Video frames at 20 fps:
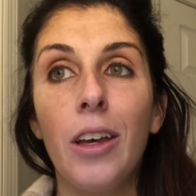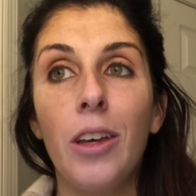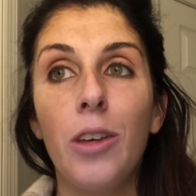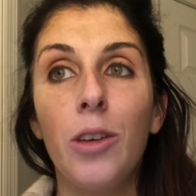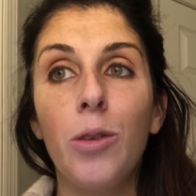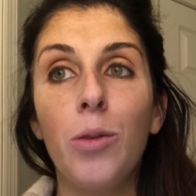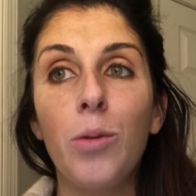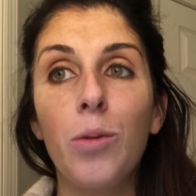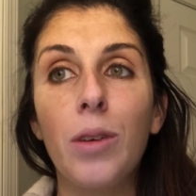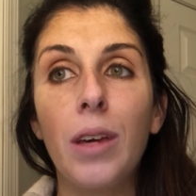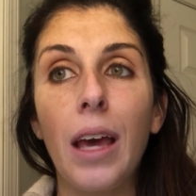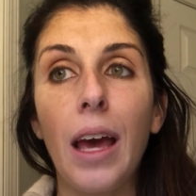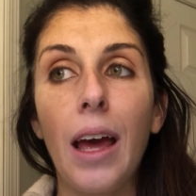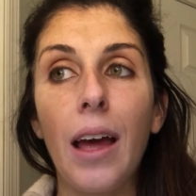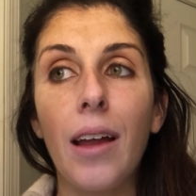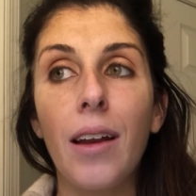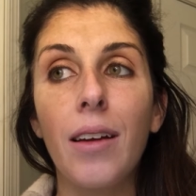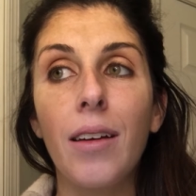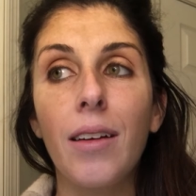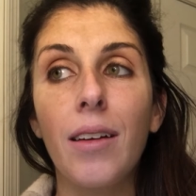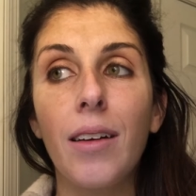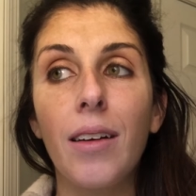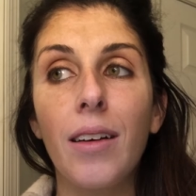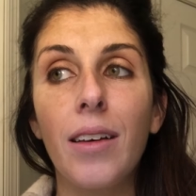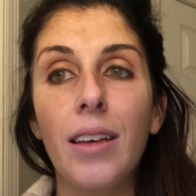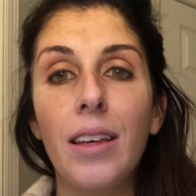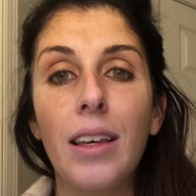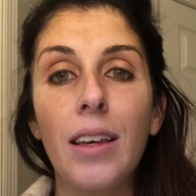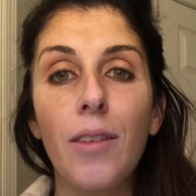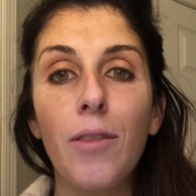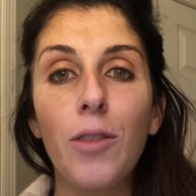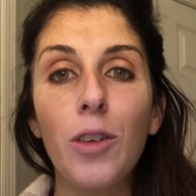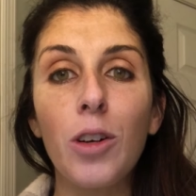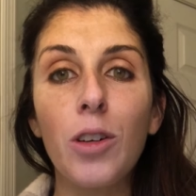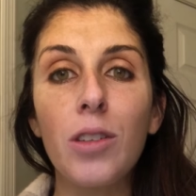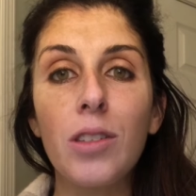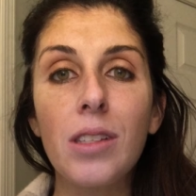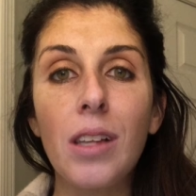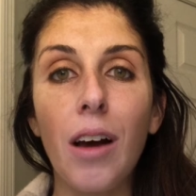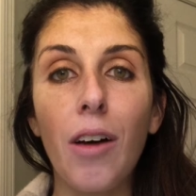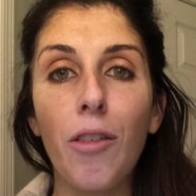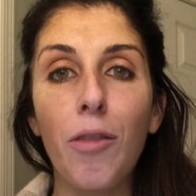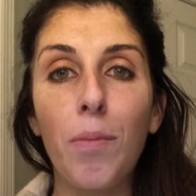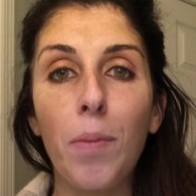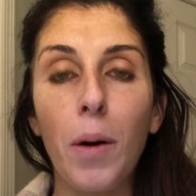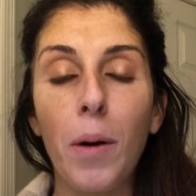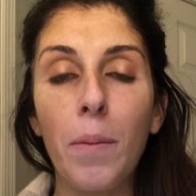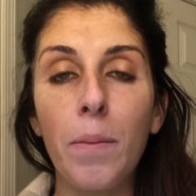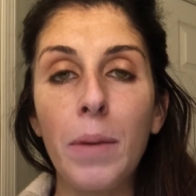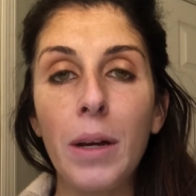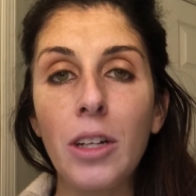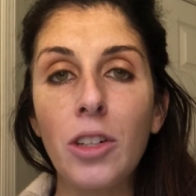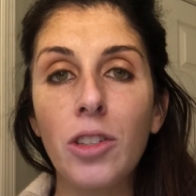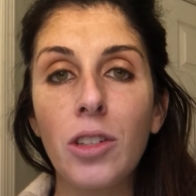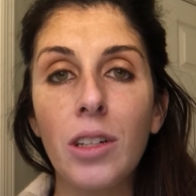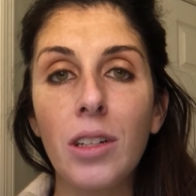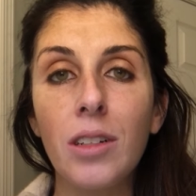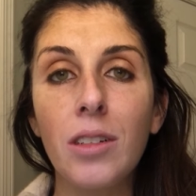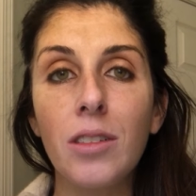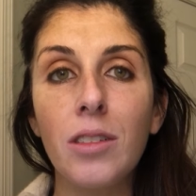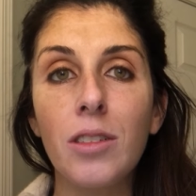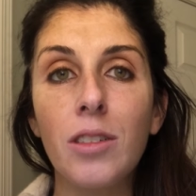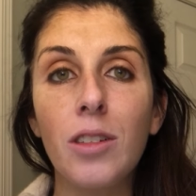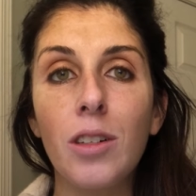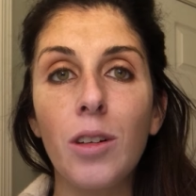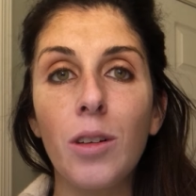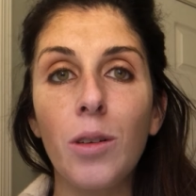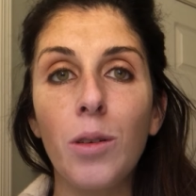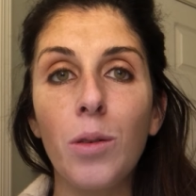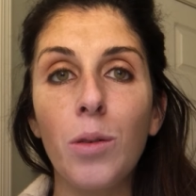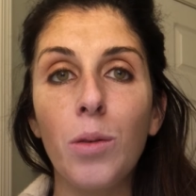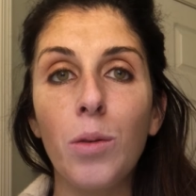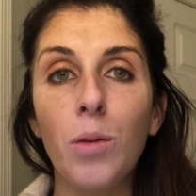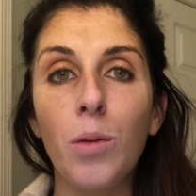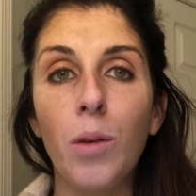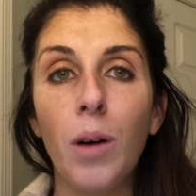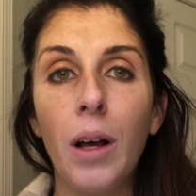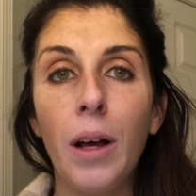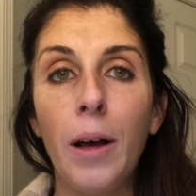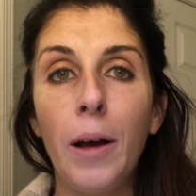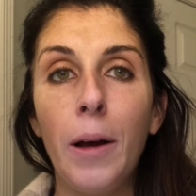you can give yourself permission to